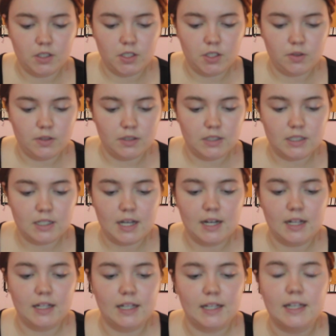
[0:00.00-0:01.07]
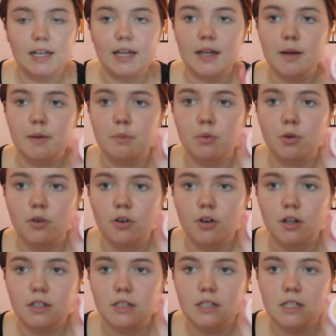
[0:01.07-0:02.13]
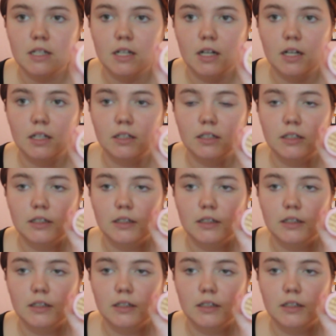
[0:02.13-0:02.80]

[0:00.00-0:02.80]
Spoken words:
So it's kind of like a bronzy color.